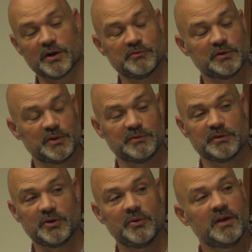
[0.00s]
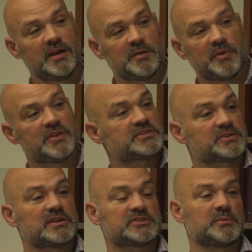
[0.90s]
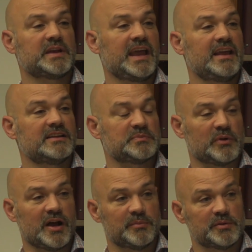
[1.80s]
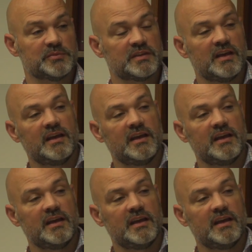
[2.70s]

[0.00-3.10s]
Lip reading: and fluid flow, but the structural mechanics problems?